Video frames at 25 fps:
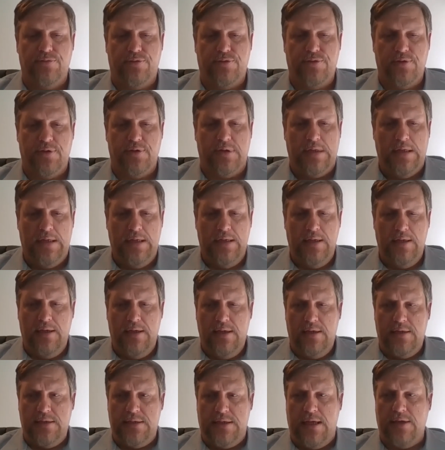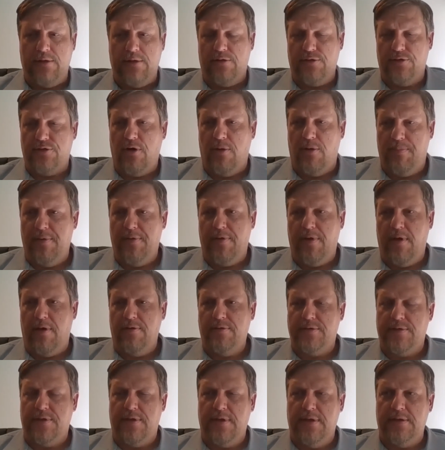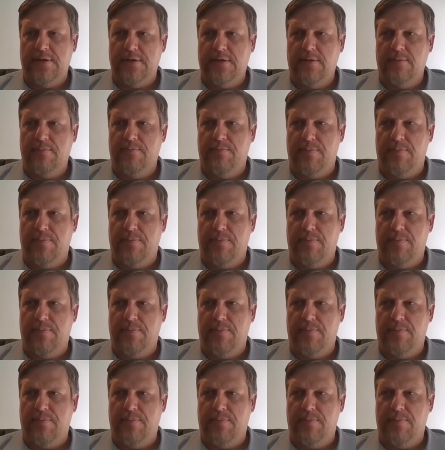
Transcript: to get on top of those things,